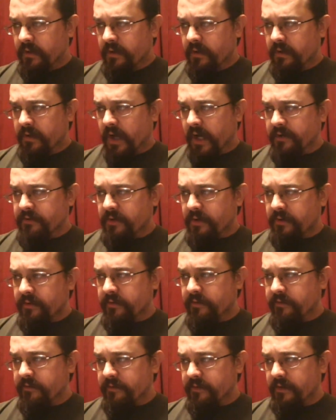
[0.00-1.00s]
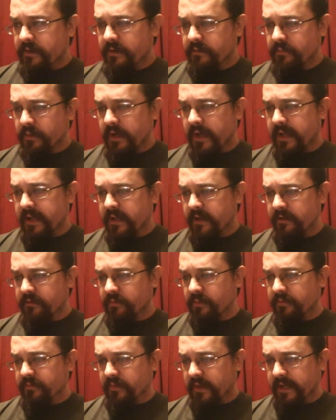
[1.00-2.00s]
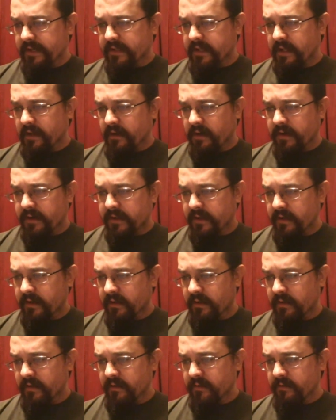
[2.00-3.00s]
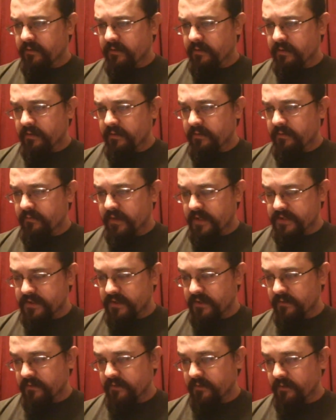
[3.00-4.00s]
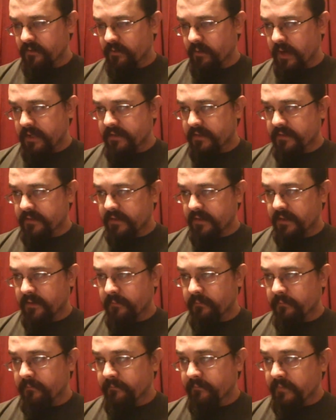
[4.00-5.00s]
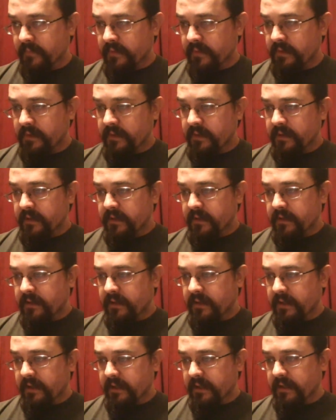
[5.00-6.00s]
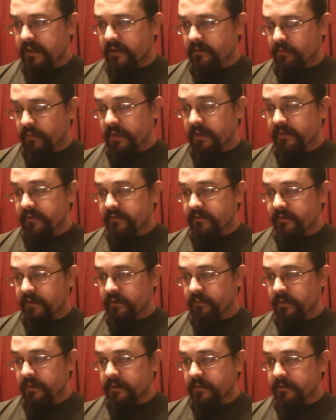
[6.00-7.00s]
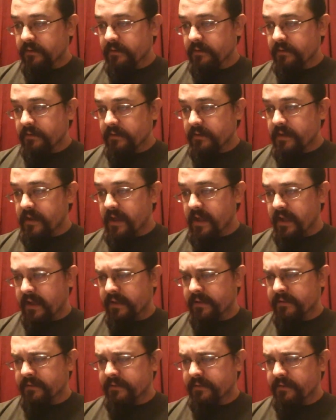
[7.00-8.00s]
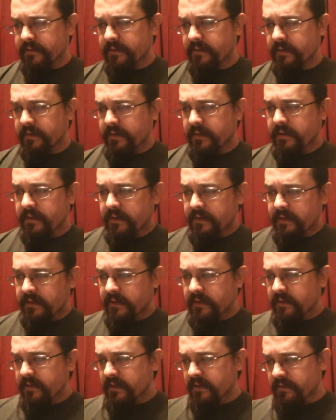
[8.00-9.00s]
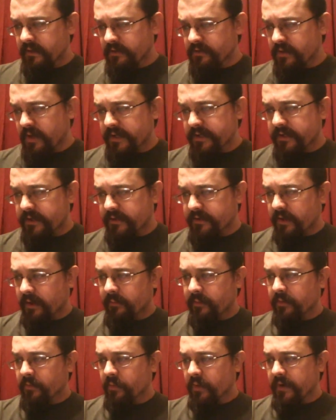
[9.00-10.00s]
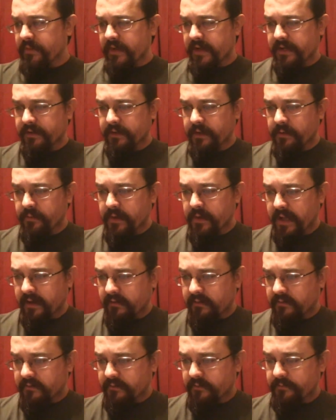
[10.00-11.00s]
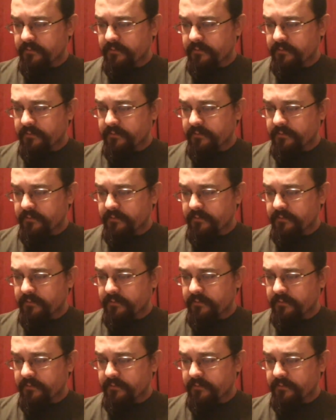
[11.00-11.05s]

Noctos is reflecting on his visions granted to him, as well as Sigurd, and they're trying to determine where they need to go next.